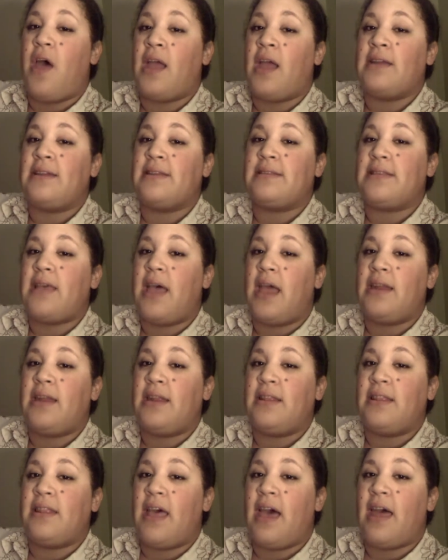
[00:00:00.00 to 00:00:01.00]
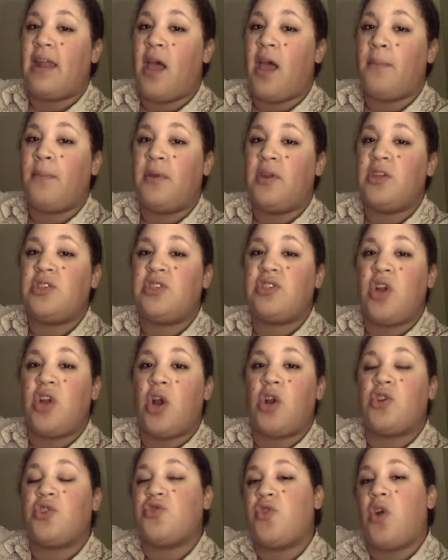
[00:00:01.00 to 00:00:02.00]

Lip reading: I decided that I'm going to start